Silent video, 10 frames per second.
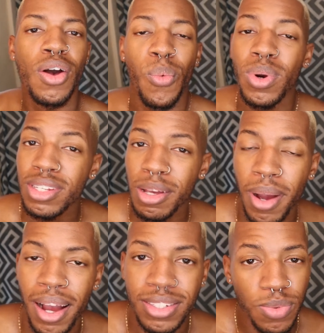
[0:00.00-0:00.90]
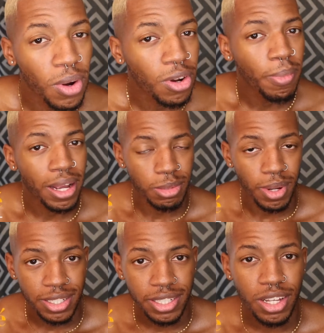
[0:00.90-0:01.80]
What is up, guys, and welcome back to
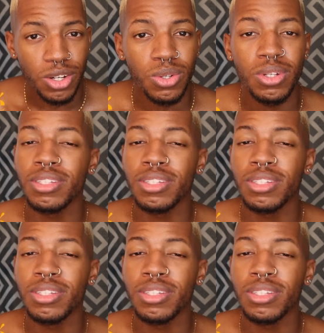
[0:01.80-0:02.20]
my channel.